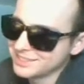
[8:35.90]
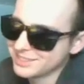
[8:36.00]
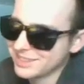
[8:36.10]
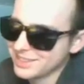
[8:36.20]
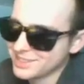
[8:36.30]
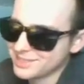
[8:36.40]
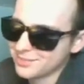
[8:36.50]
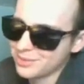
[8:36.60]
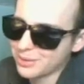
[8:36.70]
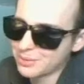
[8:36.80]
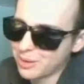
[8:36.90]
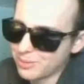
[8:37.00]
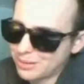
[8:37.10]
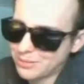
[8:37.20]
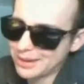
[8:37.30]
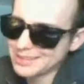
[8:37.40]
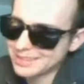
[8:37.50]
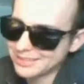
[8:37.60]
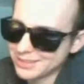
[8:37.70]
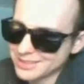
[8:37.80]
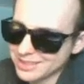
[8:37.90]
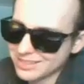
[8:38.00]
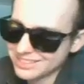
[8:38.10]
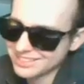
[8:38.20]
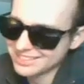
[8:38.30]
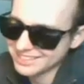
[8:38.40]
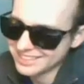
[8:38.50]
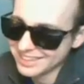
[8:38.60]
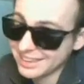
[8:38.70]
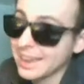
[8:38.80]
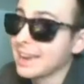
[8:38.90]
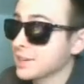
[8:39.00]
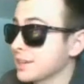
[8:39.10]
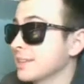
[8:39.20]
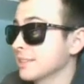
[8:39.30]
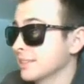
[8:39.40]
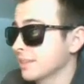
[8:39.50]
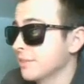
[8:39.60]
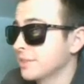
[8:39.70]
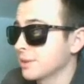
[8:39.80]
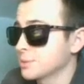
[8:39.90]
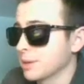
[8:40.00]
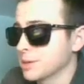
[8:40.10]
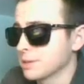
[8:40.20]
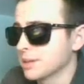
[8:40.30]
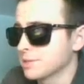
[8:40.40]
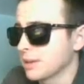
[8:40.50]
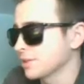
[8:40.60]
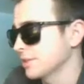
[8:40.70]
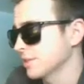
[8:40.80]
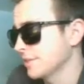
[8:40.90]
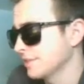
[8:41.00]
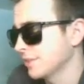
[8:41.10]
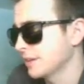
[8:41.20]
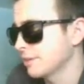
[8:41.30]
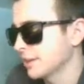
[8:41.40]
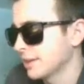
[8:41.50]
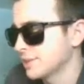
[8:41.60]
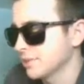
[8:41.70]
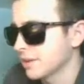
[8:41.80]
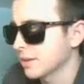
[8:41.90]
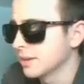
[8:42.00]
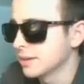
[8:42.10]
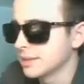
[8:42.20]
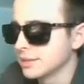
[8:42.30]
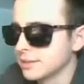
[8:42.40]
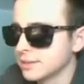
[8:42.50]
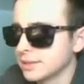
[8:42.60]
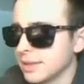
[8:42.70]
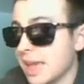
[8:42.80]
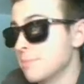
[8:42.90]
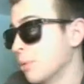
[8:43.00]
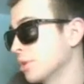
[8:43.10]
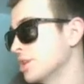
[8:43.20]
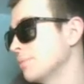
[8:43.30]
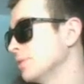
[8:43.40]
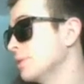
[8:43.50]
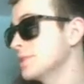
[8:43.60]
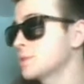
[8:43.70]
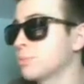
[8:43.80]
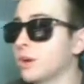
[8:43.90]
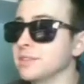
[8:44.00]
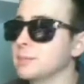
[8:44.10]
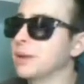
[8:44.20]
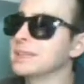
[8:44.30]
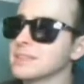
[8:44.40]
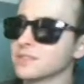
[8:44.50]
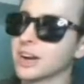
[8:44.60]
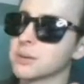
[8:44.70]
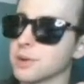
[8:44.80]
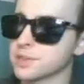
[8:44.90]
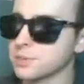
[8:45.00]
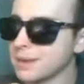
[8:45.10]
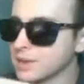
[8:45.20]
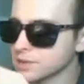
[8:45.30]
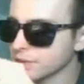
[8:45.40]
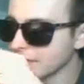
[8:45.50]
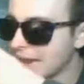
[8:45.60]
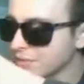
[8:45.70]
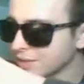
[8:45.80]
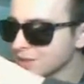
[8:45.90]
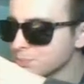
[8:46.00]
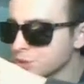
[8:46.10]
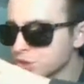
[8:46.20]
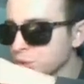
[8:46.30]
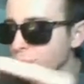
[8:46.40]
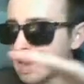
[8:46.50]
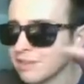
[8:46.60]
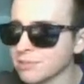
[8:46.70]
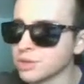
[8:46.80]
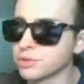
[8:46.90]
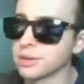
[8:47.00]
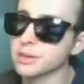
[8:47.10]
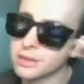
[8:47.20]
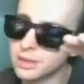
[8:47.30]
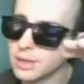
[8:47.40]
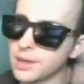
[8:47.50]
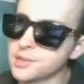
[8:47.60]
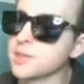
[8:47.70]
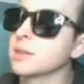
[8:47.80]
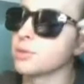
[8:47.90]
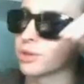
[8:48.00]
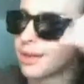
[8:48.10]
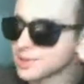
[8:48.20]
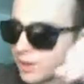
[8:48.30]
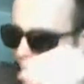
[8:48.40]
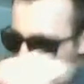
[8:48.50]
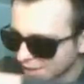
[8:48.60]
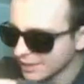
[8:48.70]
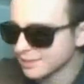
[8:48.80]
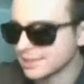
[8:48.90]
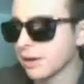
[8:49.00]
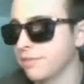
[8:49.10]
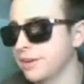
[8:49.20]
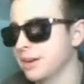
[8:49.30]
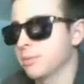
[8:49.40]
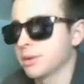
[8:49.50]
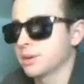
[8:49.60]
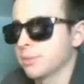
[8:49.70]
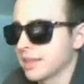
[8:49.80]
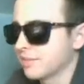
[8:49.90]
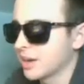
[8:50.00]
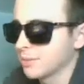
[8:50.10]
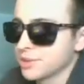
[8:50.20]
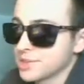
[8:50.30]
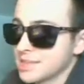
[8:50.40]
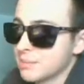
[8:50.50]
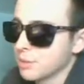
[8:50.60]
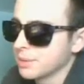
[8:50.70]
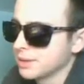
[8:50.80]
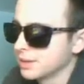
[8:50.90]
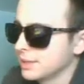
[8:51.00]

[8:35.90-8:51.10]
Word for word: Okay, just throwing a Barbarella right into the Inferno Tower. And actually, I love the Ghost placement, nice. You actually just defend everything nicely there. And more chip. Lucas is perfectly playing these fireballs to make it so that everything is pushed away from the Drill, so that the Drill has an opening to hit the tower. Very important to play that fireball at just that moment